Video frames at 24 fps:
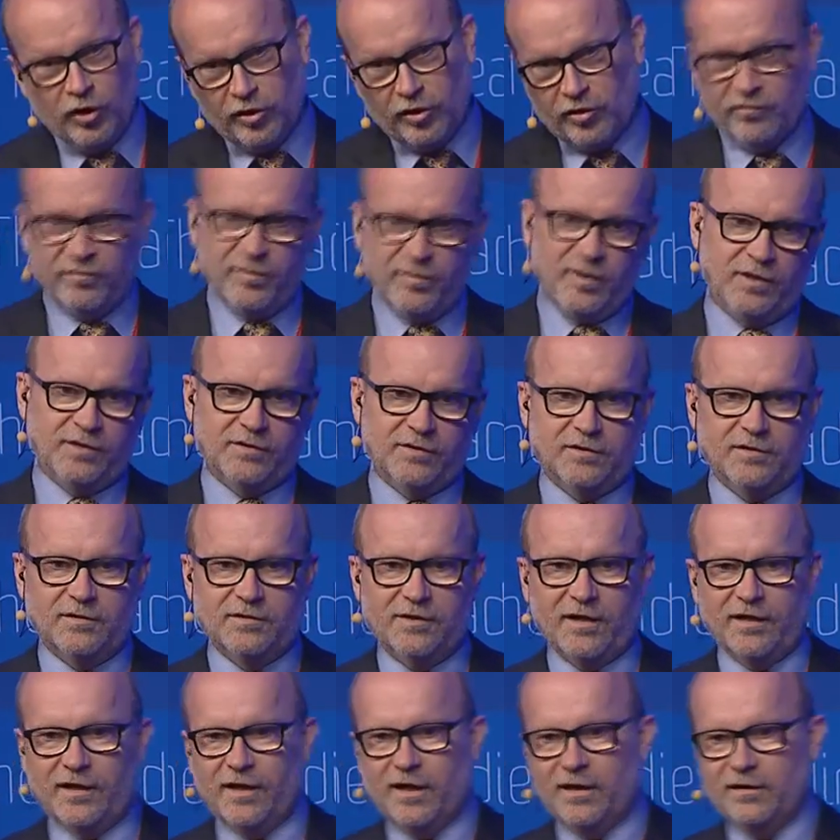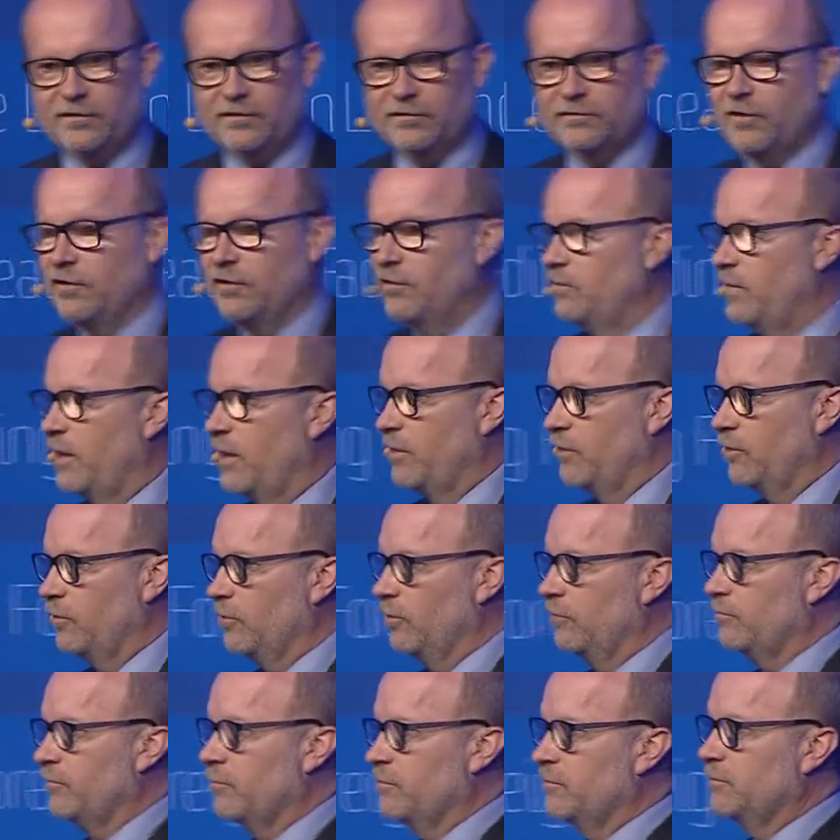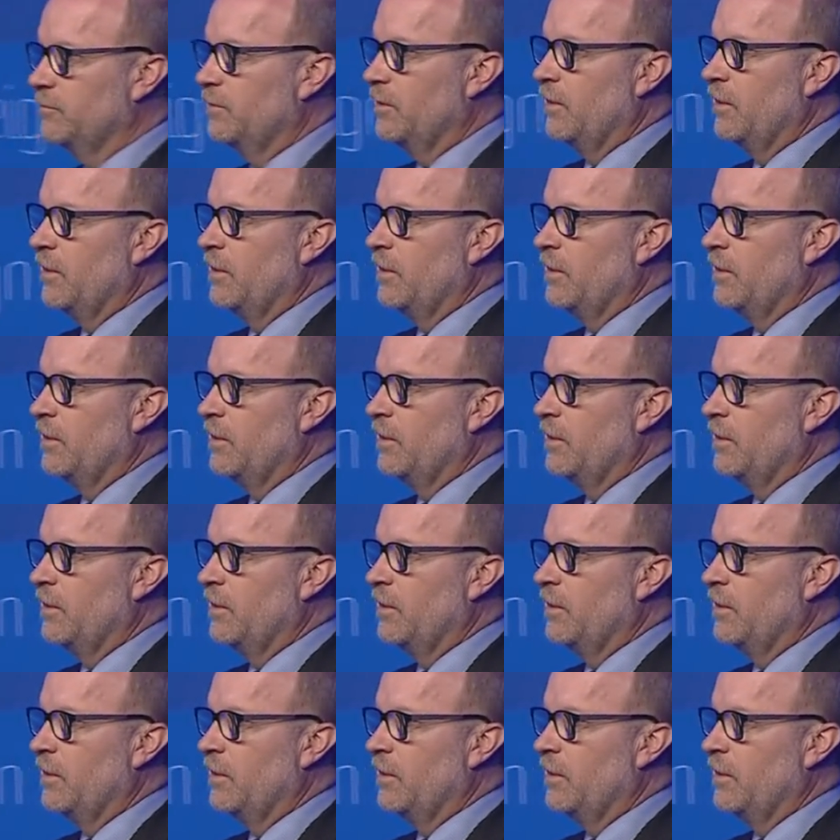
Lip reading: lot of ministers. I cannot go by all of you.